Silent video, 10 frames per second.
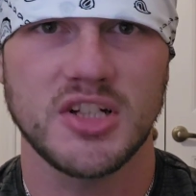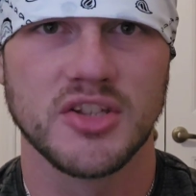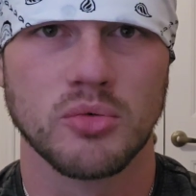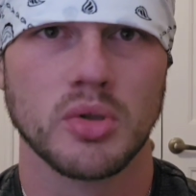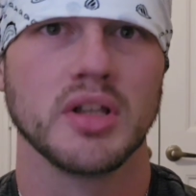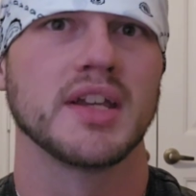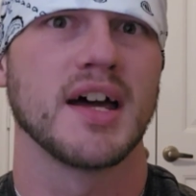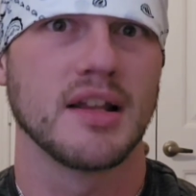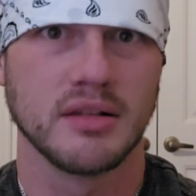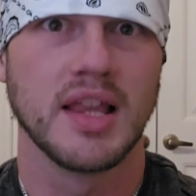to really
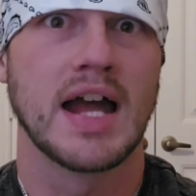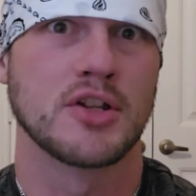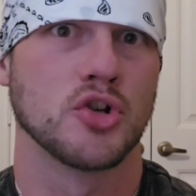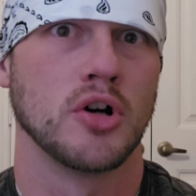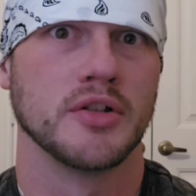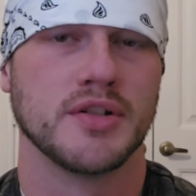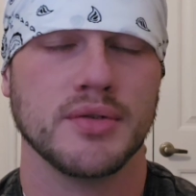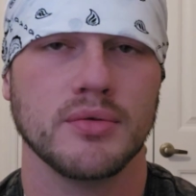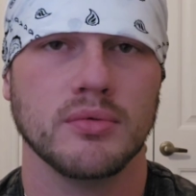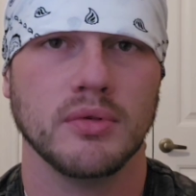kind of latch
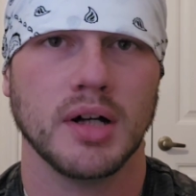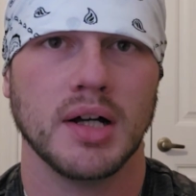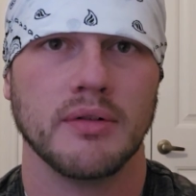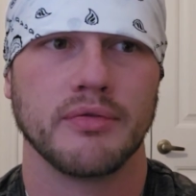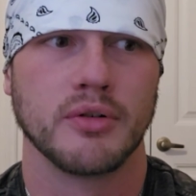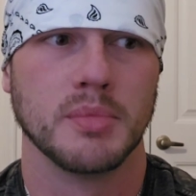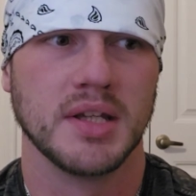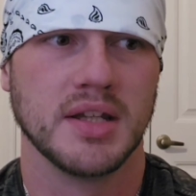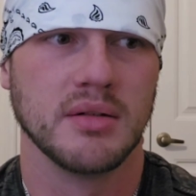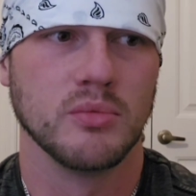onto for
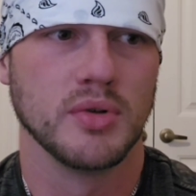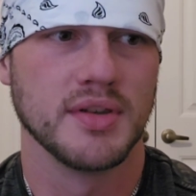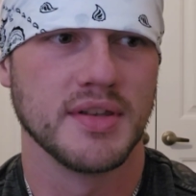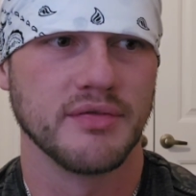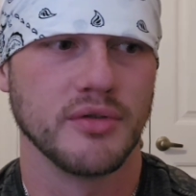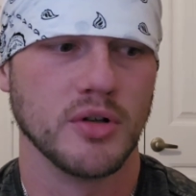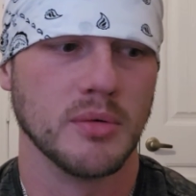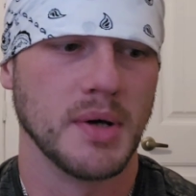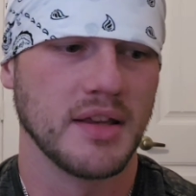me with this film.